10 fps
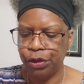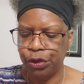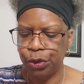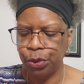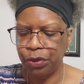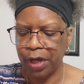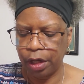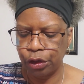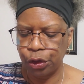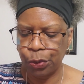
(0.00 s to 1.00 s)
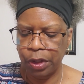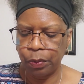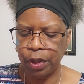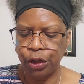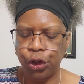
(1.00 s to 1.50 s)

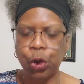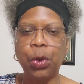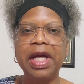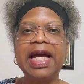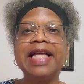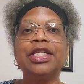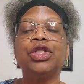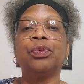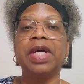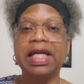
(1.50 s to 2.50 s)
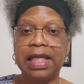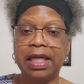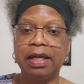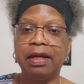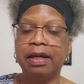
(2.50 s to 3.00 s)
2021 Joy and Serenity.